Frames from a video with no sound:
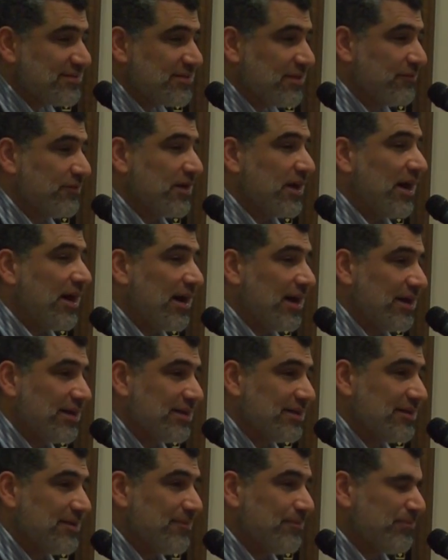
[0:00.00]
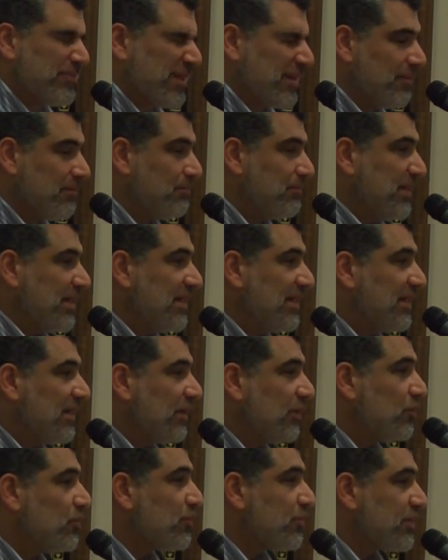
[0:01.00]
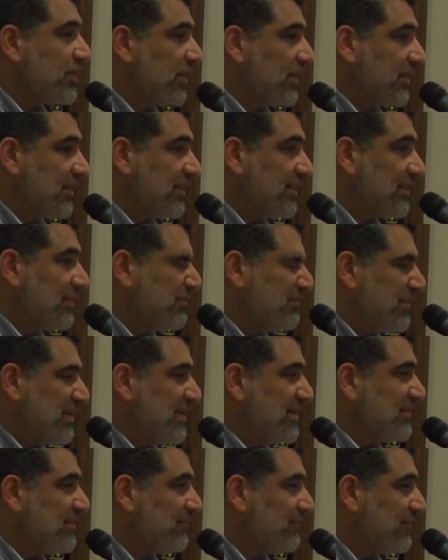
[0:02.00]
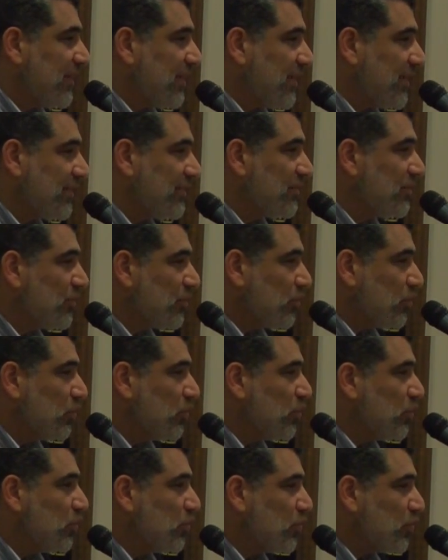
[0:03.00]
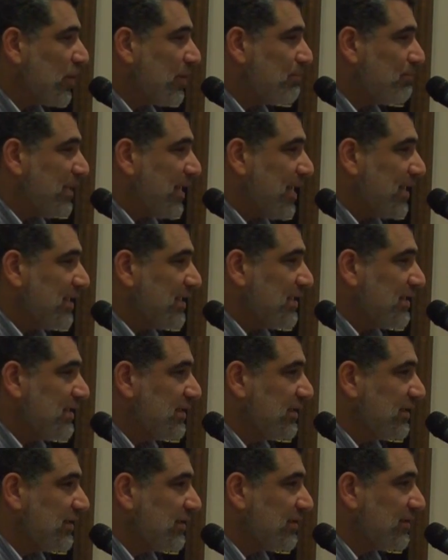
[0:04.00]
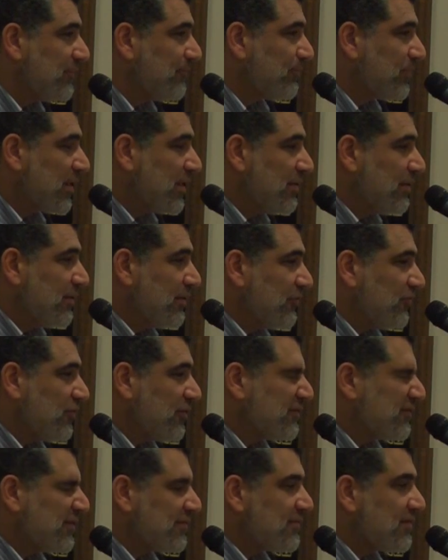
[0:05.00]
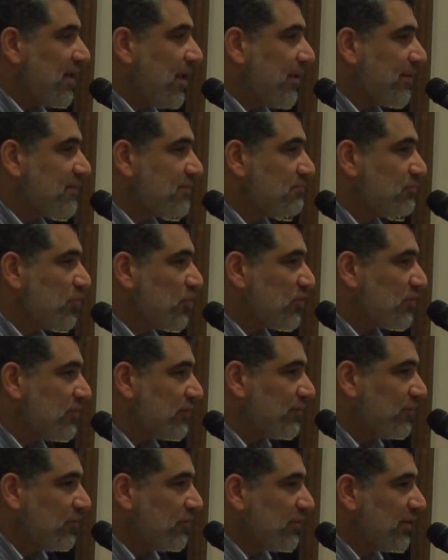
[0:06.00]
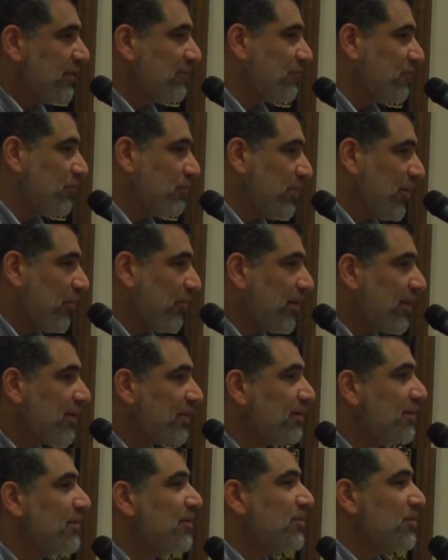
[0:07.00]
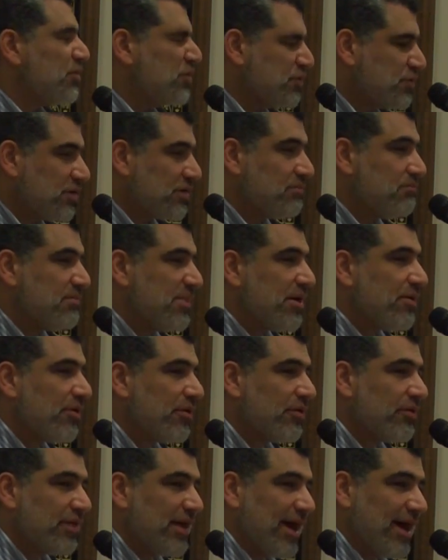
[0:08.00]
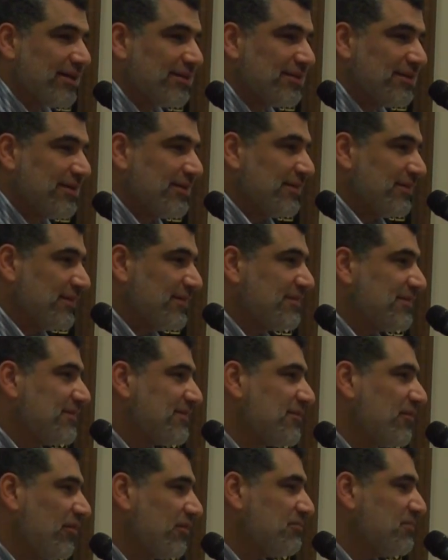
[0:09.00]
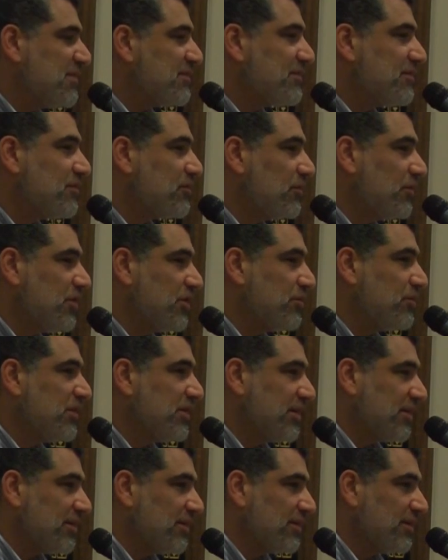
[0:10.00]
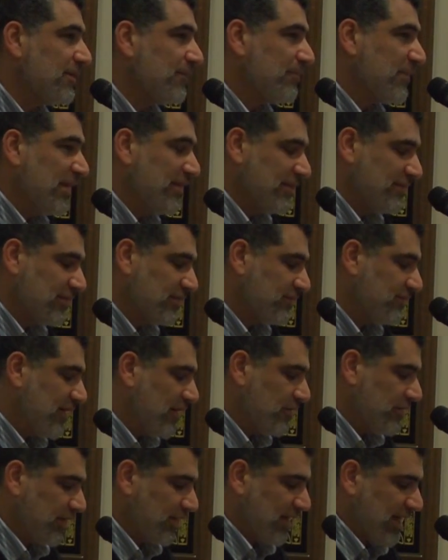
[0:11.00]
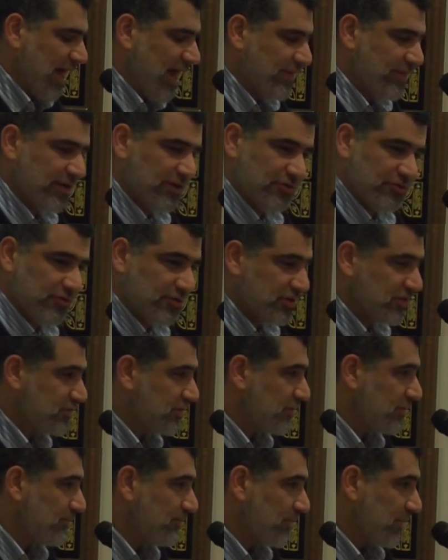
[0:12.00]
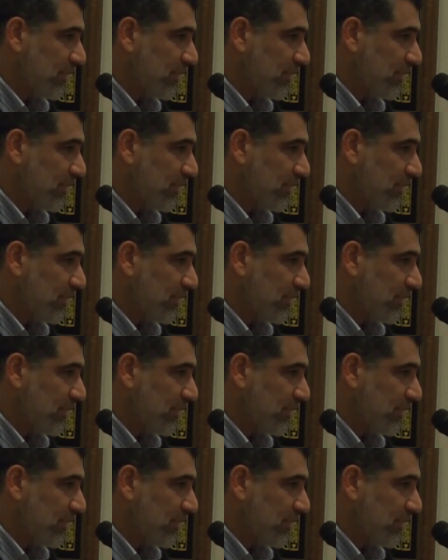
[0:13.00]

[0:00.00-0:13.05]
of God. Be lordly, be divine. Kunu rabbaniyin. Just as God is merciful and forbearing, you should mirror that. This is called mystical union, and this is found in Catholic tradition.